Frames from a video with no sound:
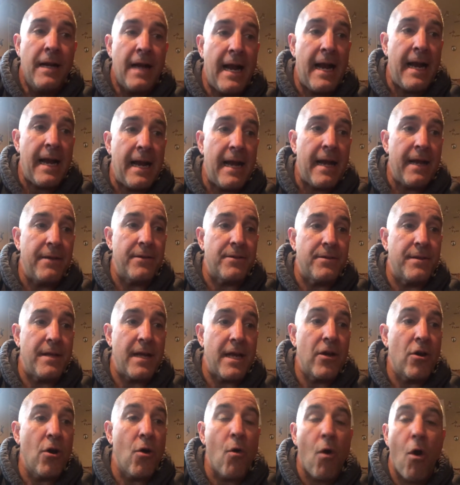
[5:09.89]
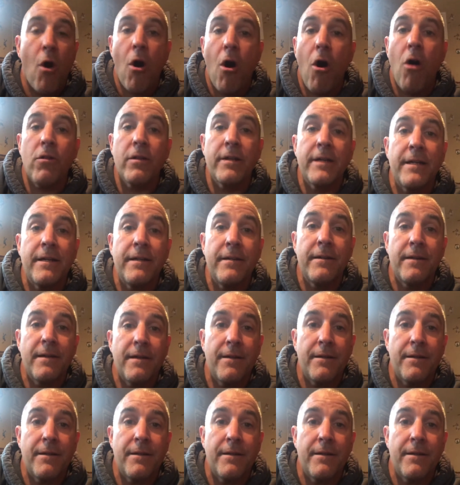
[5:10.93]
And they go all in.